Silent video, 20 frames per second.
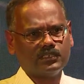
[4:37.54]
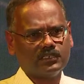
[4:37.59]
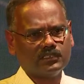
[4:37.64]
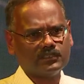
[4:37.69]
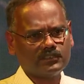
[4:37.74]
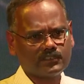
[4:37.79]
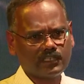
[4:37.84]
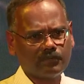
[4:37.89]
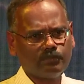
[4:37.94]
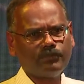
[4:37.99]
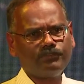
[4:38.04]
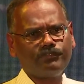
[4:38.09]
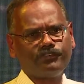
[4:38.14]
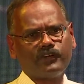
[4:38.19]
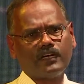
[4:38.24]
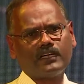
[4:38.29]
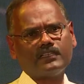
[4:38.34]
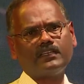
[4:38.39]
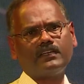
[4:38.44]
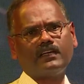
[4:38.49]
some of
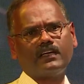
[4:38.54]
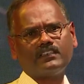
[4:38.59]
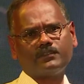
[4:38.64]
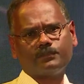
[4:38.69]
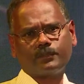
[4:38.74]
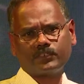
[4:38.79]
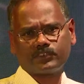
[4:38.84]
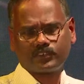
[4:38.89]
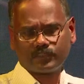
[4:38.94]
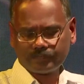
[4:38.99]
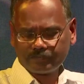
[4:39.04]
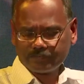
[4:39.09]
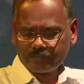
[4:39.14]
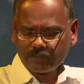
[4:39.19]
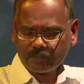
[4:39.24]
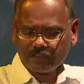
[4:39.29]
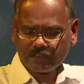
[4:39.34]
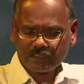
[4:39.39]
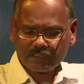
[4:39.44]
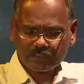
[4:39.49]
other aspects of
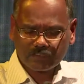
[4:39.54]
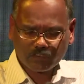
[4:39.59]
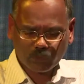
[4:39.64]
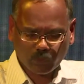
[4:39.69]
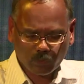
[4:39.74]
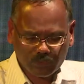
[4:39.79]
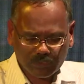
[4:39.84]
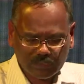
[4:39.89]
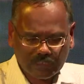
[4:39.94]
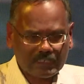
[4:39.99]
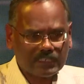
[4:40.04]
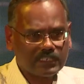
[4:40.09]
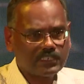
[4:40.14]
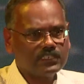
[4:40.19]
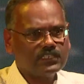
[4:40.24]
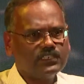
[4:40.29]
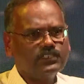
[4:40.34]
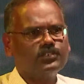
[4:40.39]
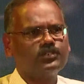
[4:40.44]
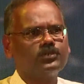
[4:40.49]
social
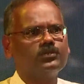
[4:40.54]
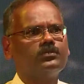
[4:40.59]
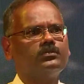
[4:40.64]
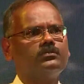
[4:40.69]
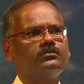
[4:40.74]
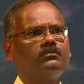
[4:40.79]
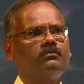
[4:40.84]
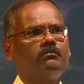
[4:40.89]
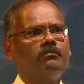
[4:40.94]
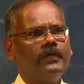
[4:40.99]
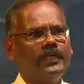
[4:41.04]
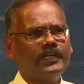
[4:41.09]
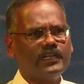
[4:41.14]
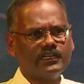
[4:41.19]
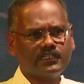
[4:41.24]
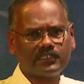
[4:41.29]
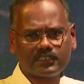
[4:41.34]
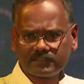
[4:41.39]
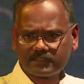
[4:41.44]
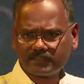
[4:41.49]
learning to make
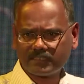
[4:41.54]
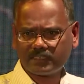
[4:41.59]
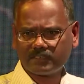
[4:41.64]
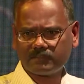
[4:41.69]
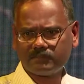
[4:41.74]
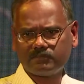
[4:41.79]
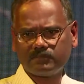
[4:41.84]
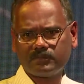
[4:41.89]
it as a